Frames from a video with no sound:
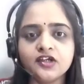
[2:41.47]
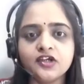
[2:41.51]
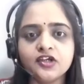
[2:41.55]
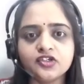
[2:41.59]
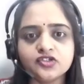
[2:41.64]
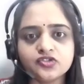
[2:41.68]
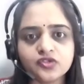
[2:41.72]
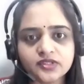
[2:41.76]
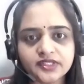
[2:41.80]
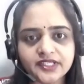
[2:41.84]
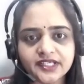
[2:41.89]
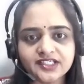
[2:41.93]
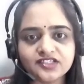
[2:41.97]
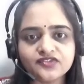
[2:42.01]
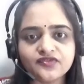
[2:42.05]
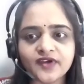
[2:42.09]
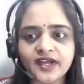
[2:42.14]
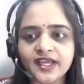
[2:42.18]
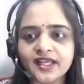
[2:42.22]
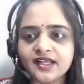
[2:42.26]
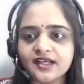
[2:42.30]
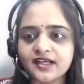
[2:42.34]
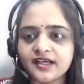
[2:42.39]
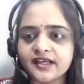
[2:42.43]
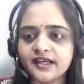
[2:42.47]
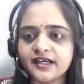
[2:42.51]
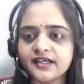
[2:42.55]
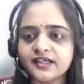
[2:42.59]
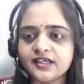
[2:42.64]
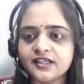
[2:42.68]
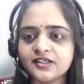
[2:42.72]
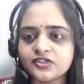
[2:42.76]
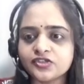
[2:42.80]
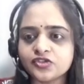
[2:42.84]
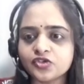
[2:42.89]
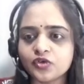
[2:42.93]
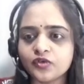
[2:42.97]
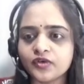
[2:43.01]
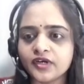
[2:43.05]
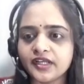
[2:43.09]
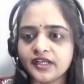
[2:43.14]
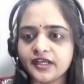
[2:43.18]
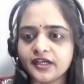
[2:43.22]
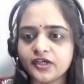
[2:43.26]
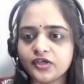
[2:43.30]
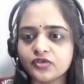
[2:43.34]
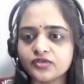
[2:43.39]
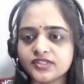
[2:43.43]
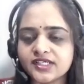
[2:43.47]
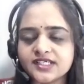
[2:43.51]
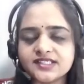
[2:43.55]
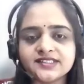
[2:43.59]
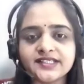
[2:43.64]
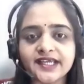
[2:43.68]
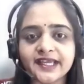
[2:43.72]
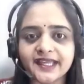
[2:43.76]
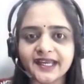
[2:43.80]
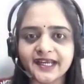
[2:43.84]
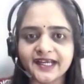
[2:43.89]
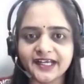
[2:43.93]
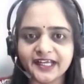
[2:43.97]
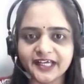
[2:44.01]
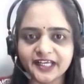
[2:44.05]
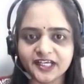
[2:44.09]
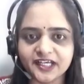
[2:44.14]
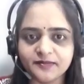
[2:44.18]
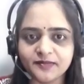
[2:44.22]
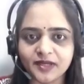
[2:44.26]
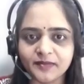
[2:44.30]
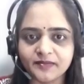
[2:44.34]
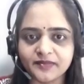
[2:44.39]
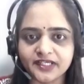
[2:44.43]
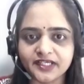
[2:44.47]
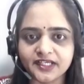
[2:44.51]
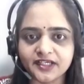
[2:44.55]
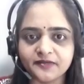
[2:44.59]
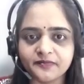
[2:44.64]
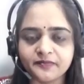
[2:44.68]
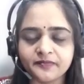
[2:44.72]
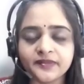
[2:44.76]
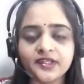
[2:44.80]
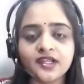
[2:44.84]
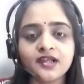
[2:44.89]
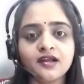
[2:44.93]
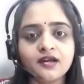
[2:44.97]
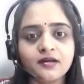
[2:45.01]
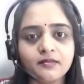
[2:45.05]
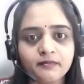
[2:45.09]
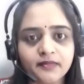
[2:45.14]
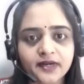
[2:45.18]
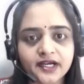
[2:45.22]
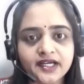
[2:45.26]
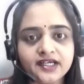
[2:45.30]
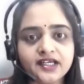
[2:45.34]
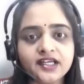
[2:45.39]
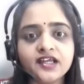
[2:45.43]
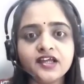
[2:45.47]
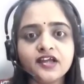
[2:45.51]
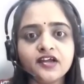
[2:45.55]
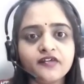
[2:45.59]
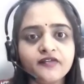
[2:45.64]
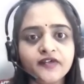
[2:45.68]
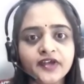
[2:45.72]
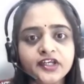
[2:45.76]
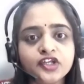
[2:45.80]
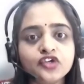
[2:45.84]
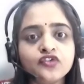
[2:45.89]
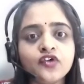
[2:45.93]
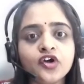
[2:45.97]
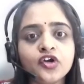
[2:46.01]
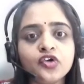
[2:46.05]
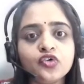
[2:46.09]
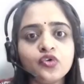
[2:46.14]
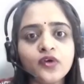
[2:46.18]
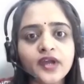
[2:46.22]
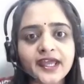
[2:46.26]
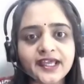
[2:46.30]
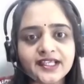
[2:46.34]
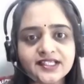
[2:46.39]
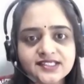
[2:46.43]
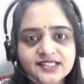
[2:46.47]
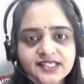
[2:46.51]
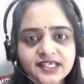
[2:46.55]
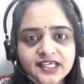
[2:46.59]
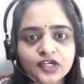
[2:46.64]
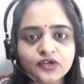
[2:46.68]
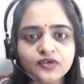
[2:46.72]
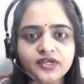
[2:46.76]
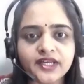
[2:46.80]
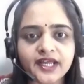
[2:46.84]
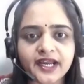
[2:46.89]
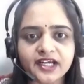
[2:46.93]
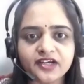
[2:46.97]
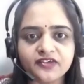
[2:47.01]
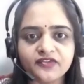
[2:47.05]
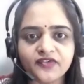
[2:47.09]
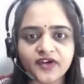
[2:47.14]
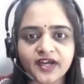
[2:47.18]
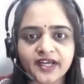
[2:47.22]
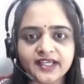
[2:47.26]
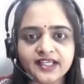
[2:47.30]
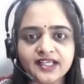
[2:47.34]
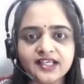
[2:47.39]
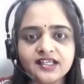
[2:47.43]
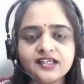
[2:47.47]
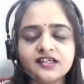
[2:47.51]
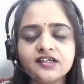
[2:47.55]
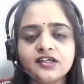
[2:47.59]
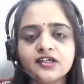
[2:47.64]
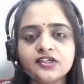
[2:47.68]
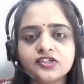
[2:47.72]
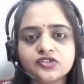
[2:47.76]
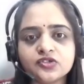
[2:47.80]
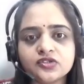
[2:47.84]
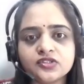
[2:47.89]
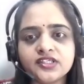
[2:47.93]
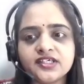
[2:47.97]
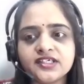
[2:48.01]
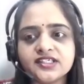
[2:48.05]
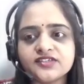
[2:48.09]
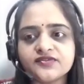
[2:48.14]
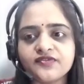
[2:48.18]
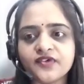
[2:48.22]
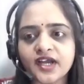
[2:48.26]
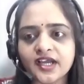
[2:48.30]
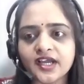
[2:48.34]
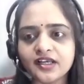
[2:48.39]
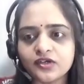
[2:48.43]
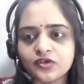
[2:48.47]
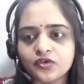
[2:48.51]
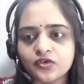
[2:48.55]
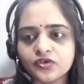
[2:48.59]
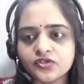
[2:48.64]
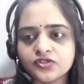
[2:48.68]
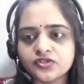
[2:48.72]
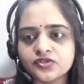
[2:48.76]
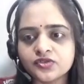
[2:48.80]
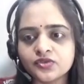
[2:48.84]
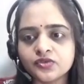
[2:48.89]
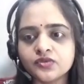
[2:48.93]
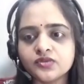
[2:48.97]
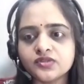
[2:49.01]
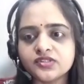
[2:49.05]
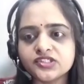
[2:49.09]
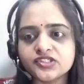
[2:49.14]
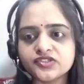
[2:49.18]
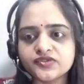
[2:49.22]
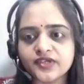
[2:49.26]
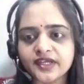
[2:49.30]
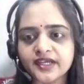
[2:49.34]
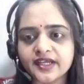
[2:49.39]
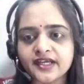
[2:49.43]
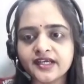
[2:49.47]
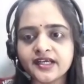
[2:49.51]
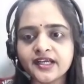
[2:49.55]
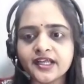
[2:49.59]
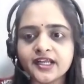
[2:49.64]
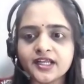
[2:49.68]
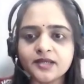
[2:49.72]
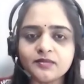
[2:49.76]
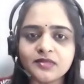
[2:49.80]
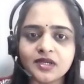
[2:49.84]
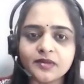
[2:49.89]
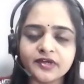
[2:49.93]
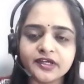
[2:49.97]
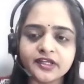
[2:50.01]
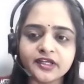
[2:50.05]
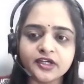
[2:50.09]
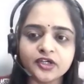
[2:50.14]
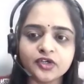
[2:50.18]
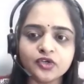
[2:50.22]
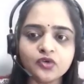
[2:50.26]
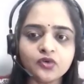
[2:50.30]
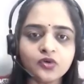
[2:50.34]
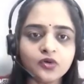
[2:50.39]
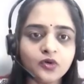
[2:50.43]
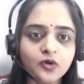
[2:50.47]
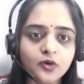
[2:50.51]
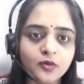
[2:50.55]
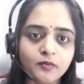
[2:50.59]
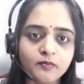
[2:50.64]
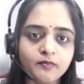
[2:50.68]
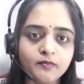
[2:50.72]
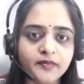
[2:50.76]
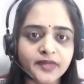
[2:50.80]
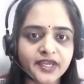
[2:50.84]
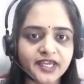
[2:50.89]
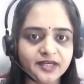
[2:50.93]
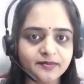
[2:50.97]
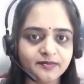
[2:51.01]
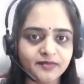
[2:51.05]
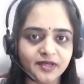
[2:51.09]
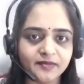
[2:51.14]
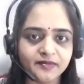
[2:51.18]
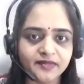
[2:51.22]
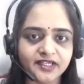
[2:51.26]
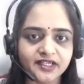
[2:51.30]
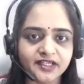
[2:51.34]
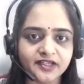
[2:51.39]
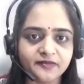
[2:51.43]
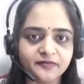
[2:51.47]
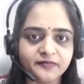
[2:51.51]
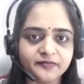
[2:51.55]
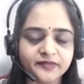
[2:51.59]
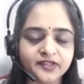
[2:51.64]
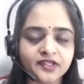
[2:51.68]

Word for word: So this file currently stored into the secondary memory. But when you want to execute that file, so this file goes to secondary memory to main memory.